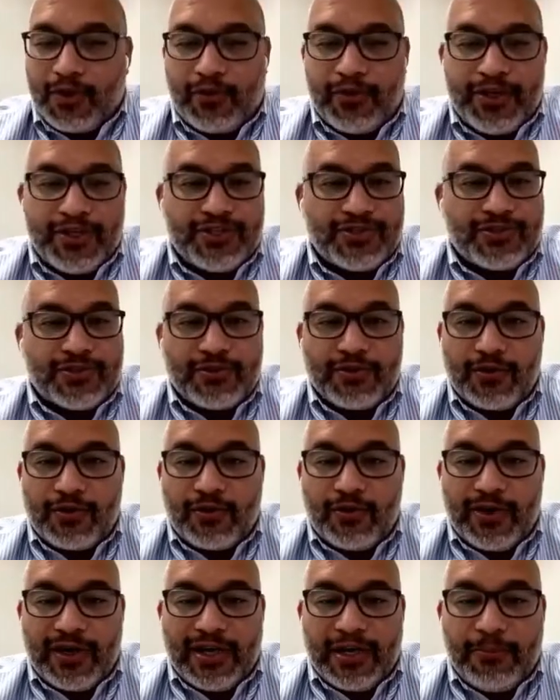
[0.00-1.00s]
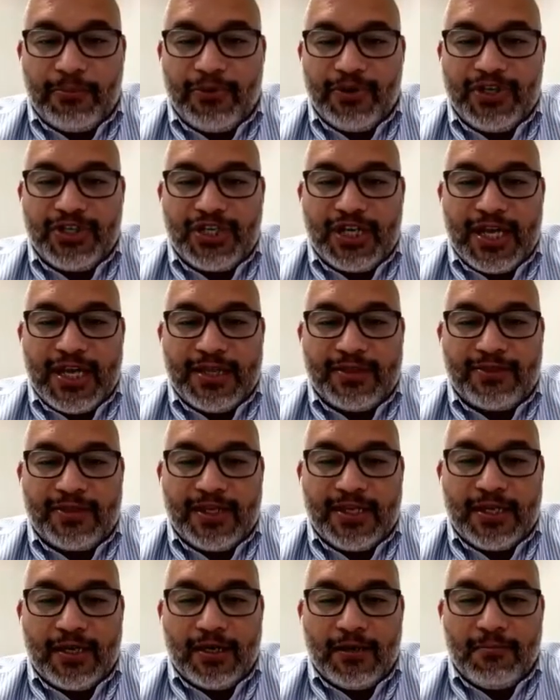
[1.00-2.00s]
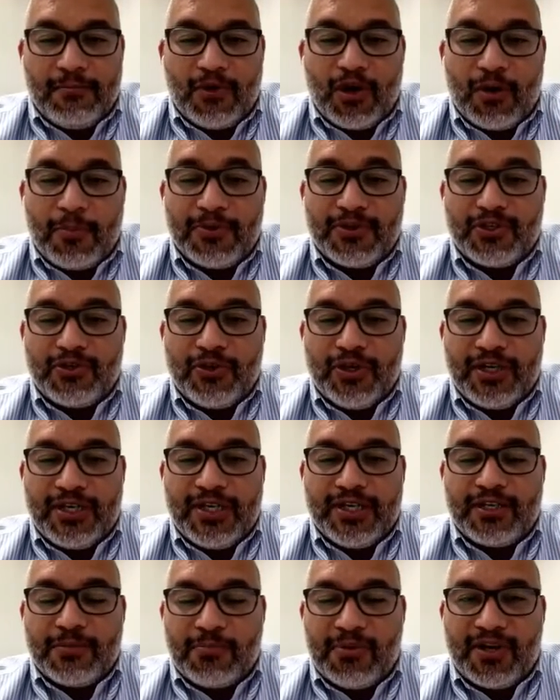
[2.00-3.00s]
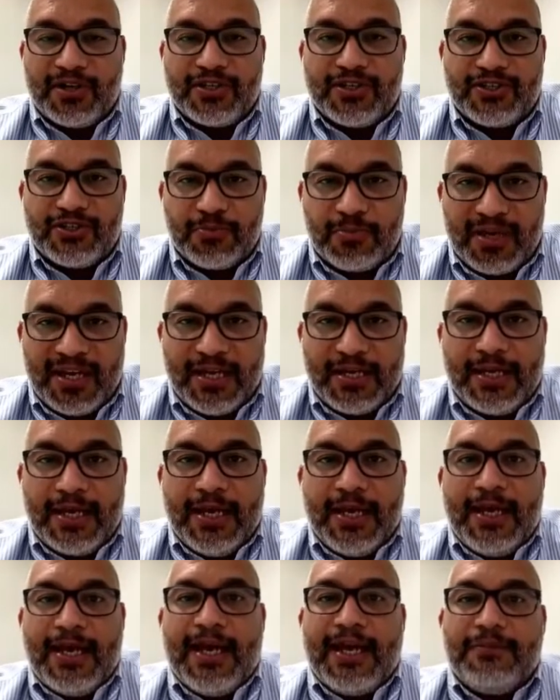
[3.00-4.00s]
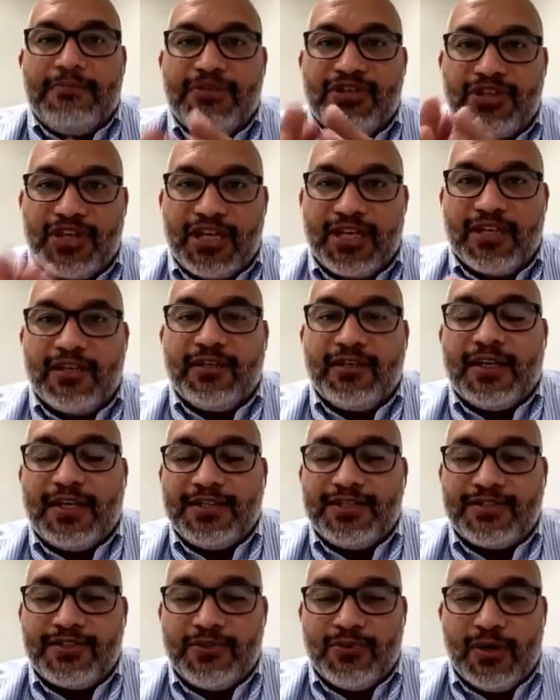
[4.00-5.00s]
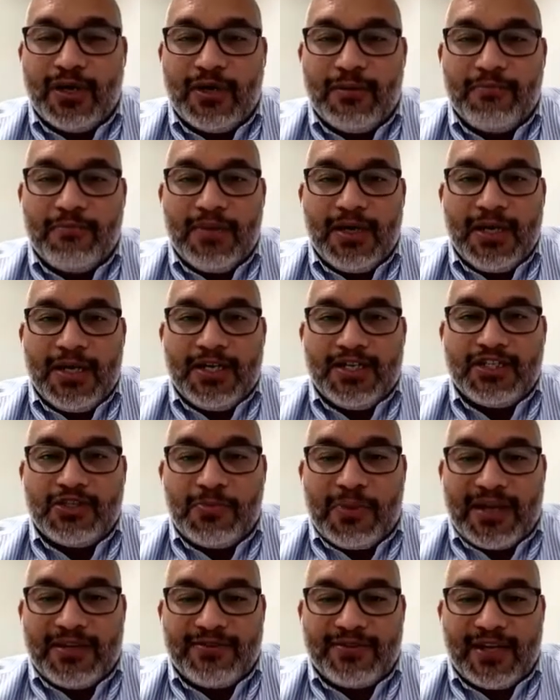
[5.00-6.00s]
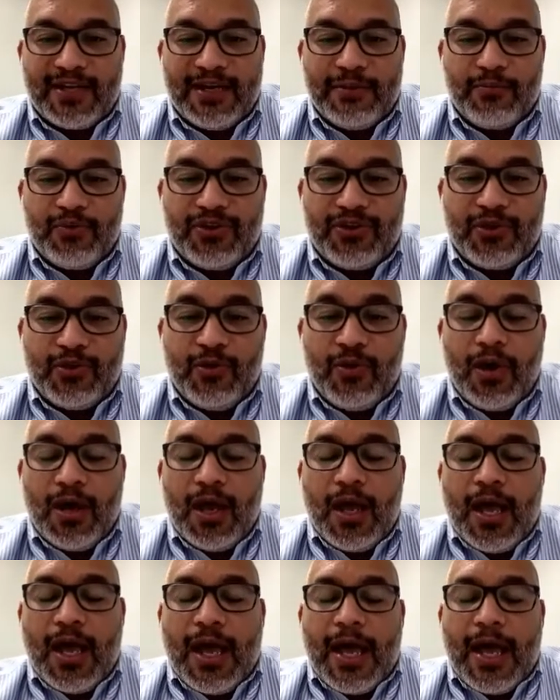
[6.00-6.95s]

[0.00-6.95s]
Chris, greatly appreciate the opportunity to participate. And Mishena, nice to spend time with you.